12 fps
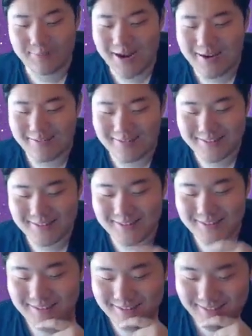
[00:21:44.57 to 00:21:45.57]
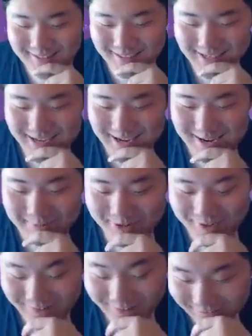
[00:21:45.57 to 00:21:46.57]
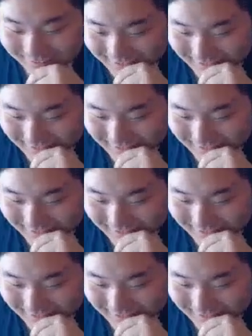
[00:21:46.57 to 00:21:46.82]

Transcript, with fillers: Power is uh, priority.